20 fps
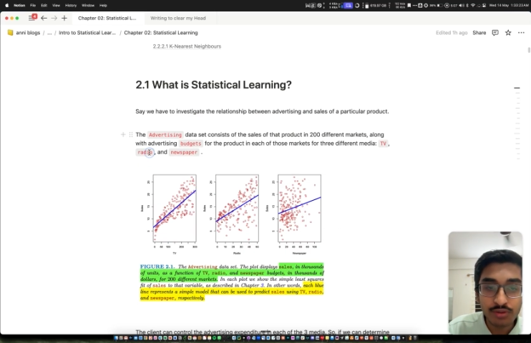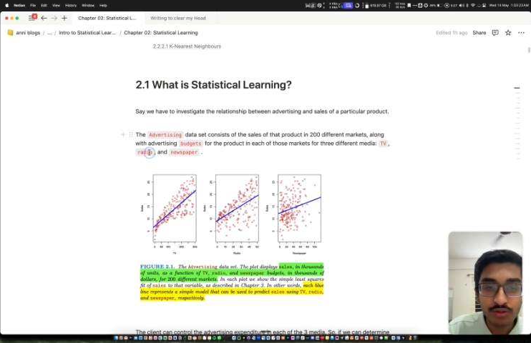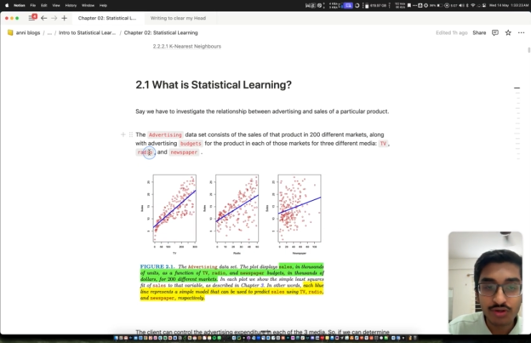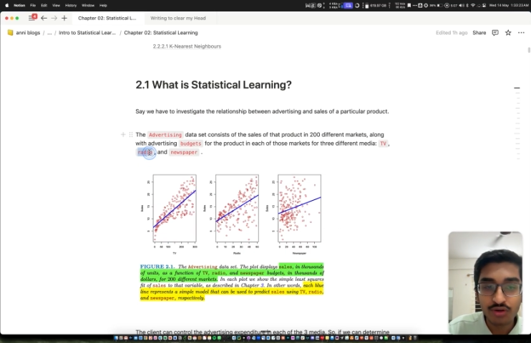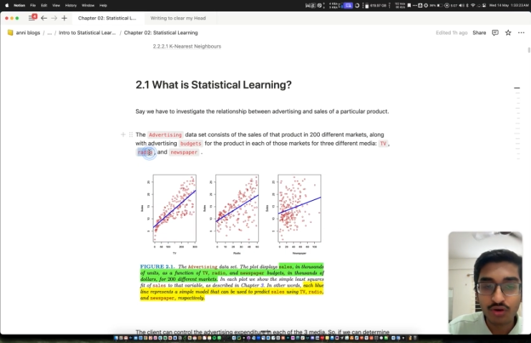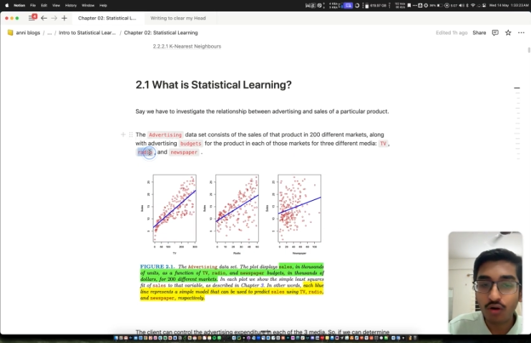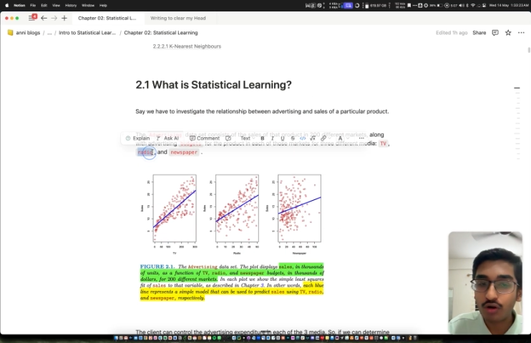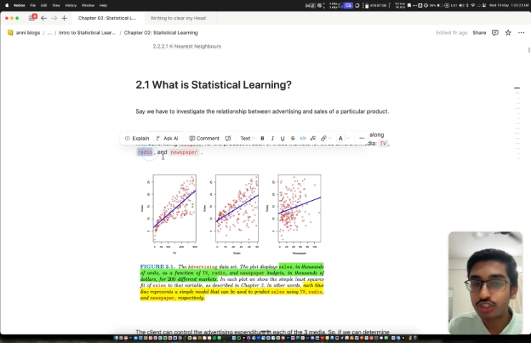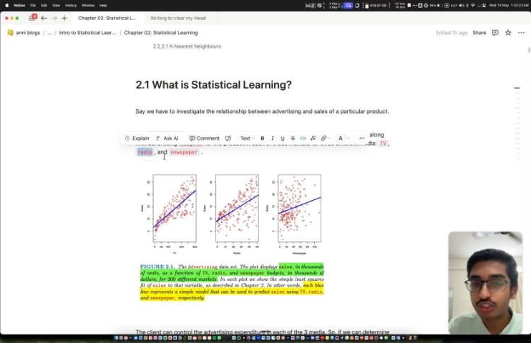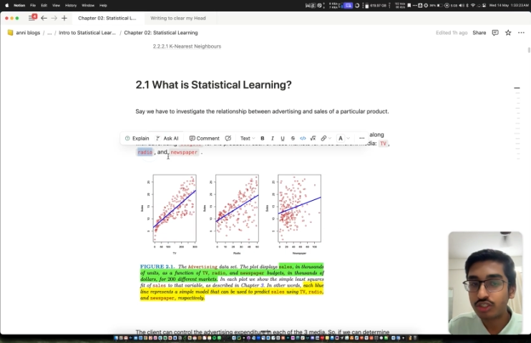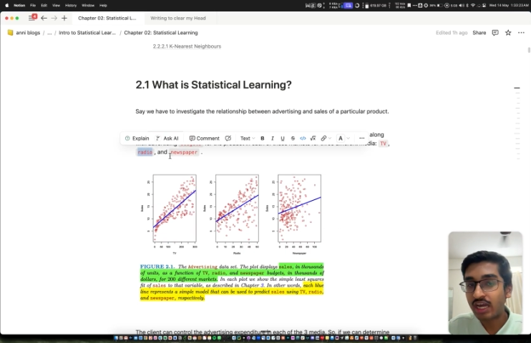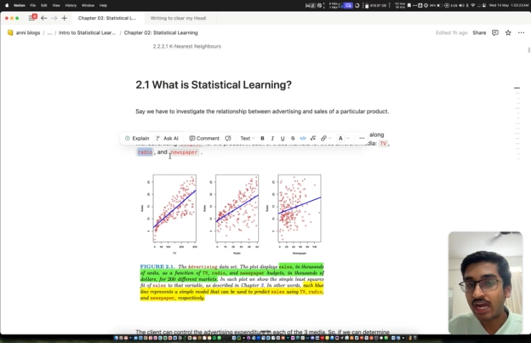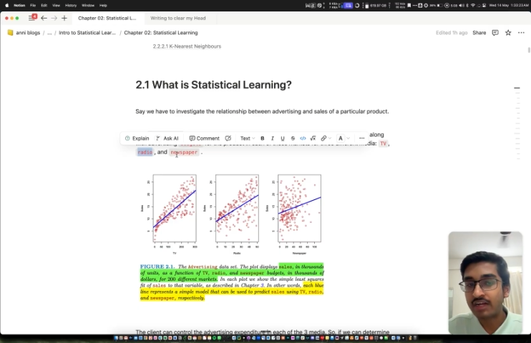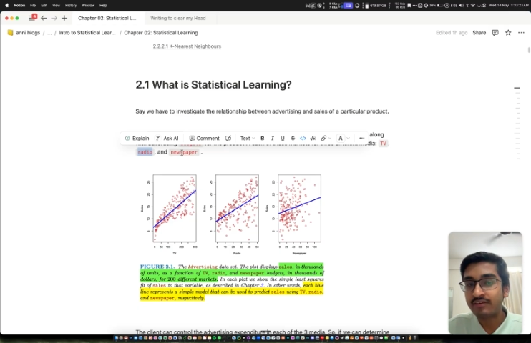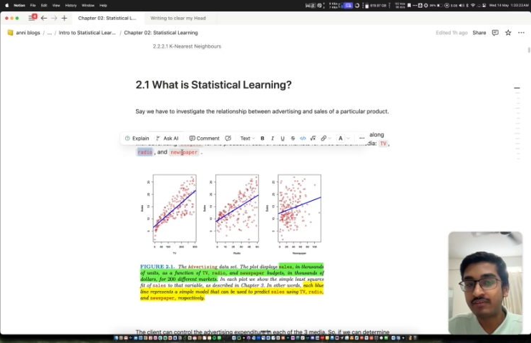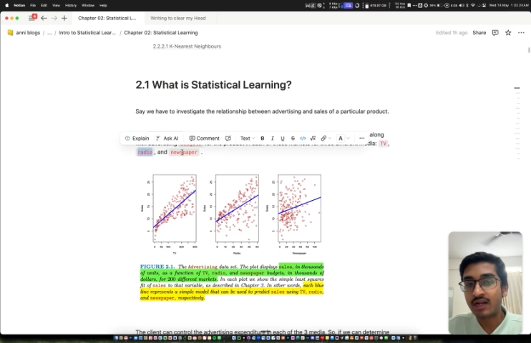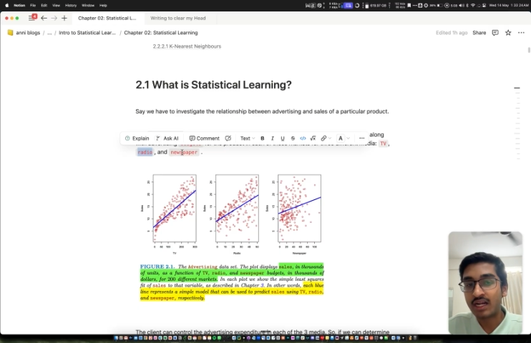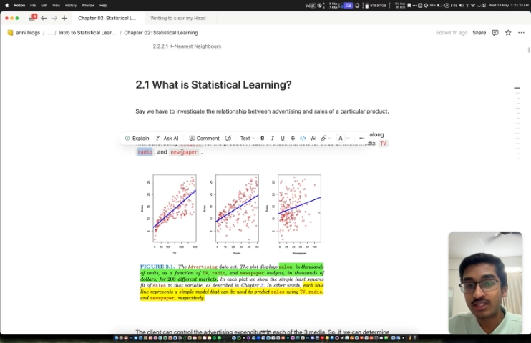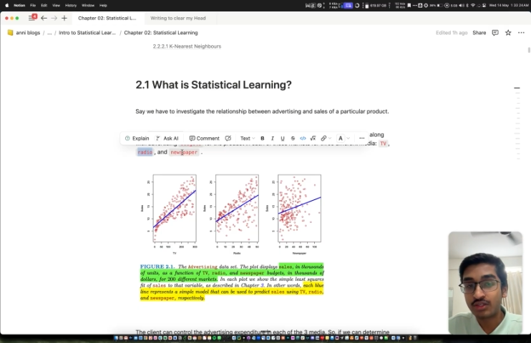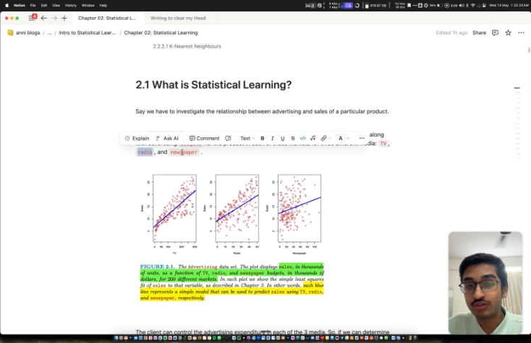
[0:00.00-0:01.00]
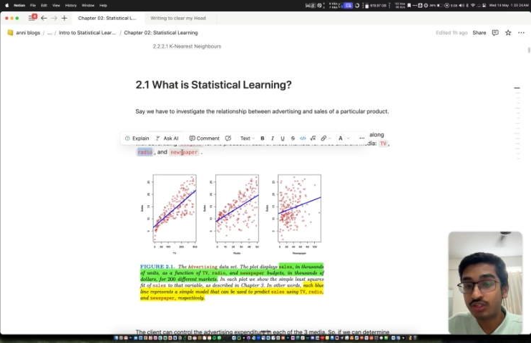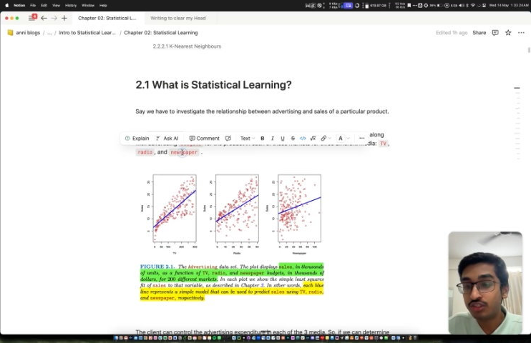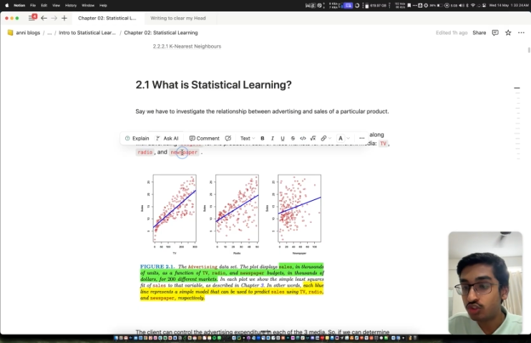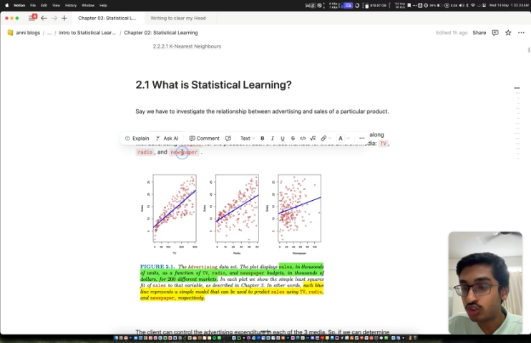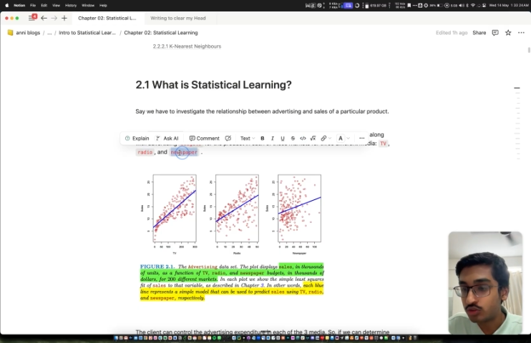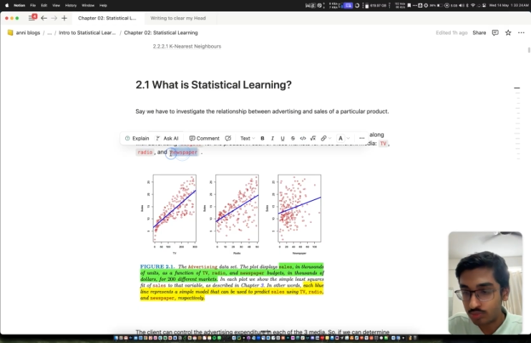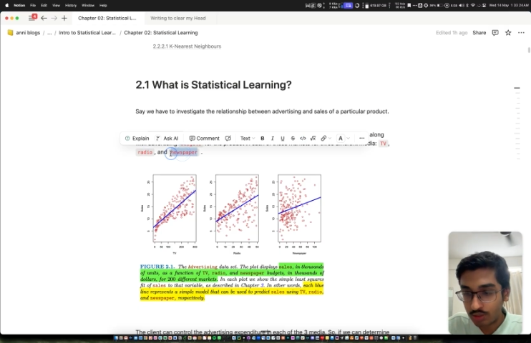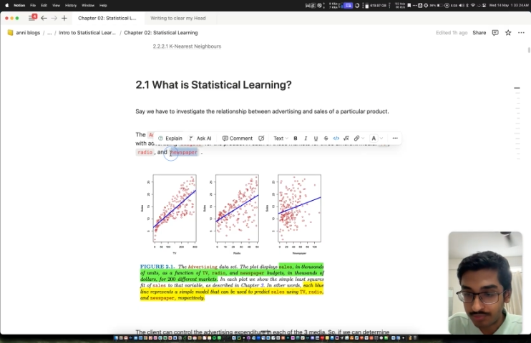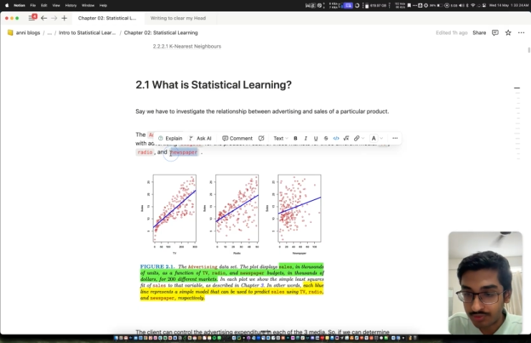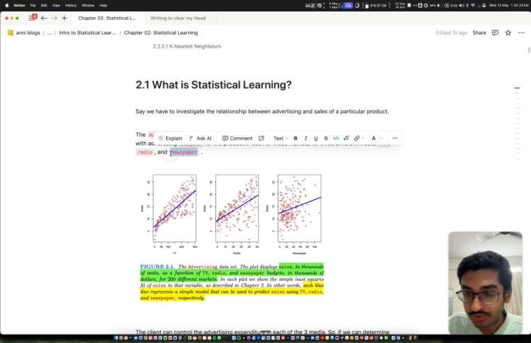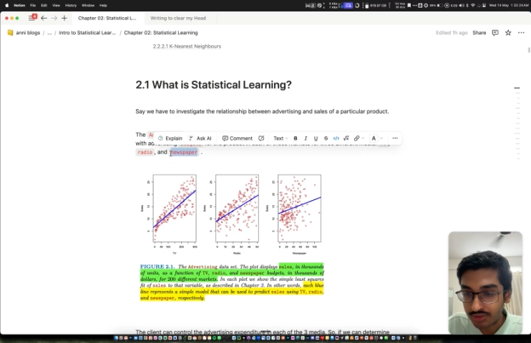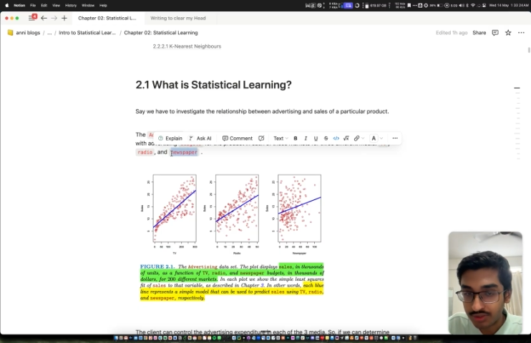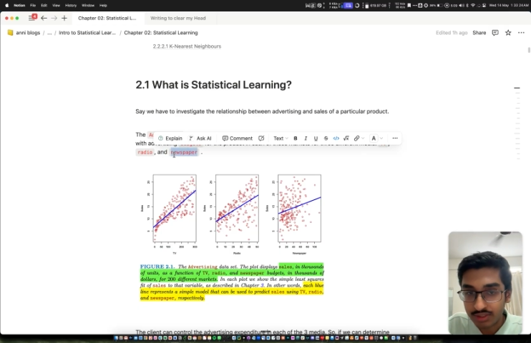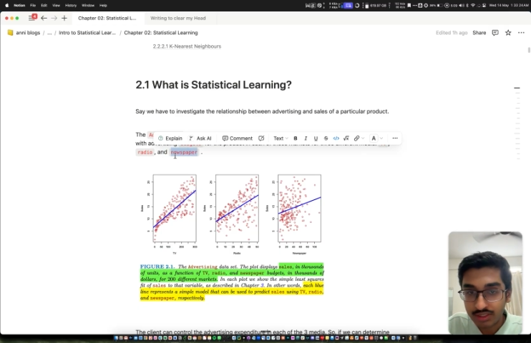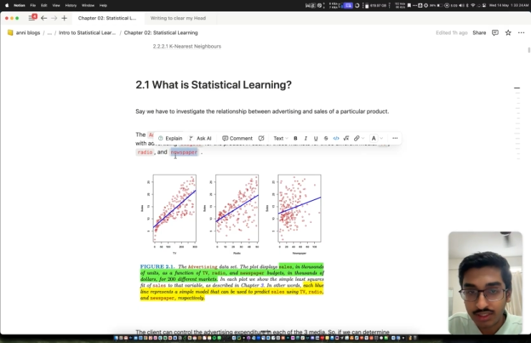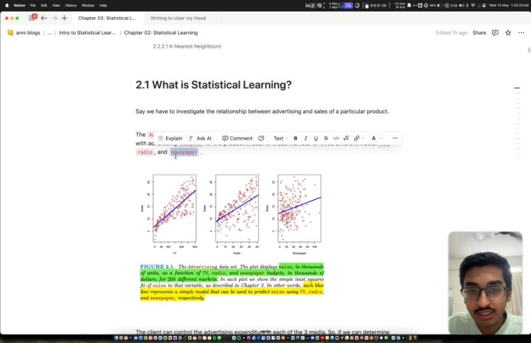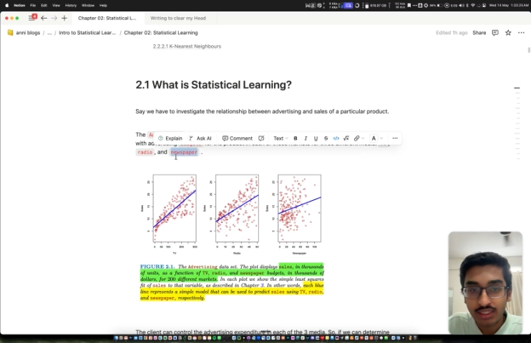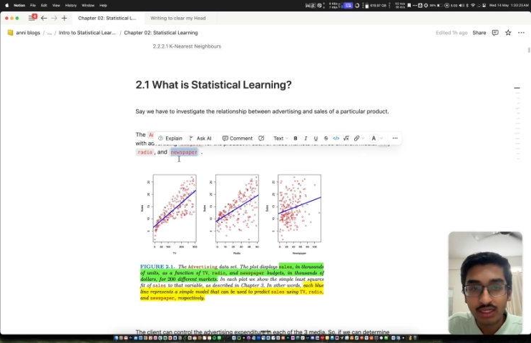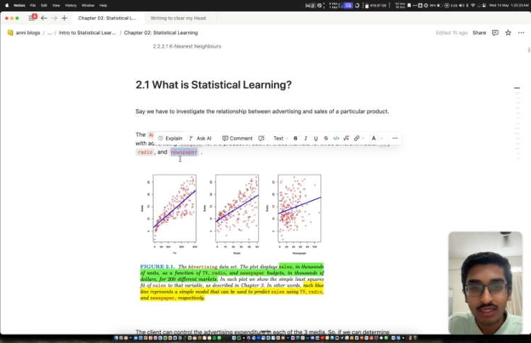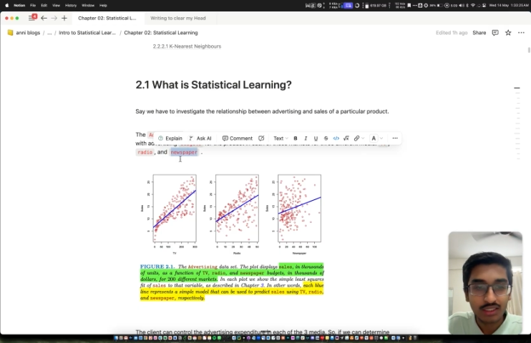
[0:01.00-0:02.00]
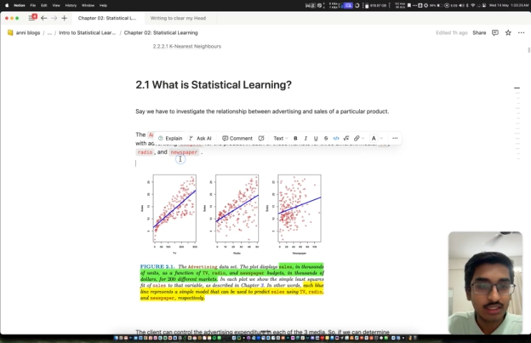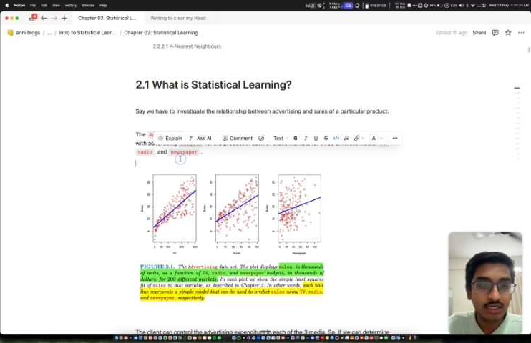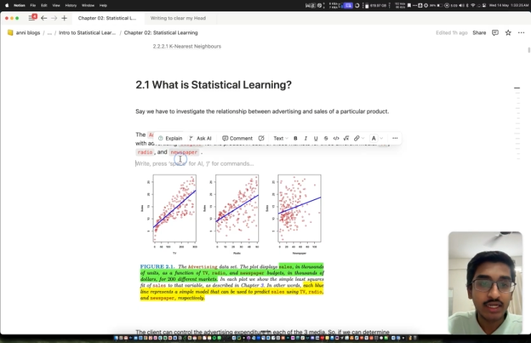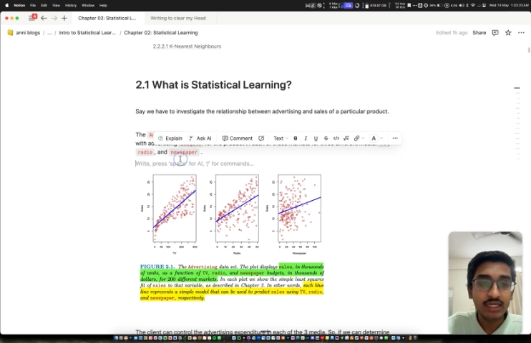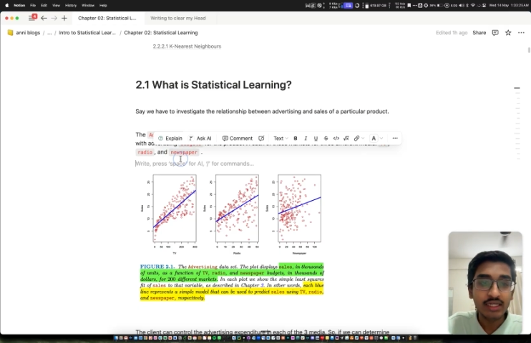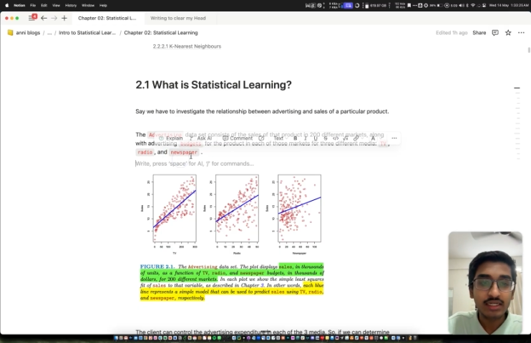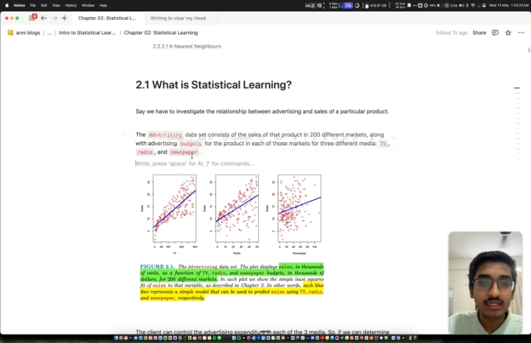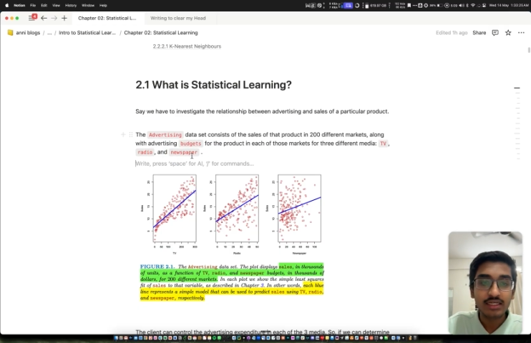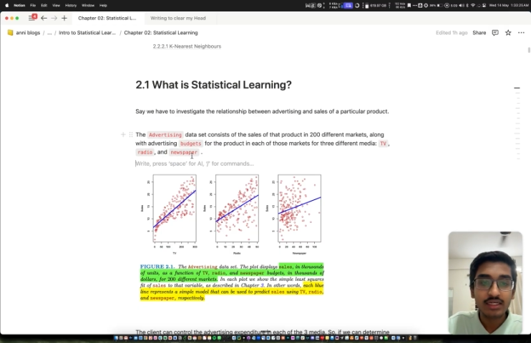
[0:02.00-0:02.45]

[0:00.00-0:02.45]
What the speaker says: or should I advertise it on the newspaper, right?